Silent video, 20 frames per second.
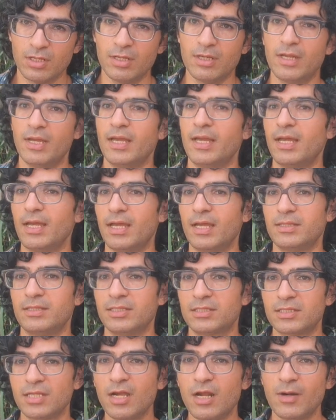
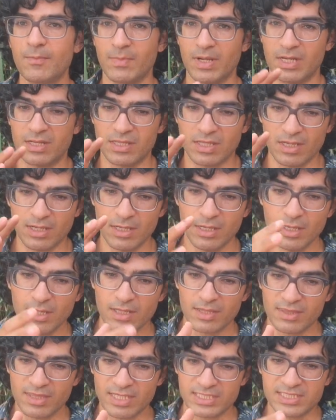determine,
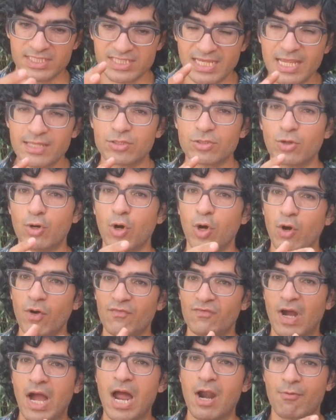the set
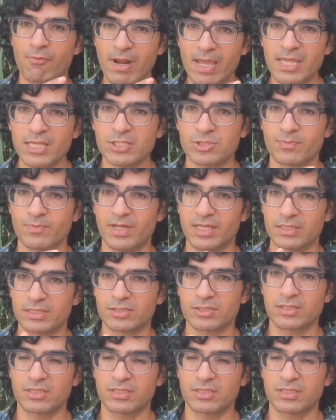of arrangements,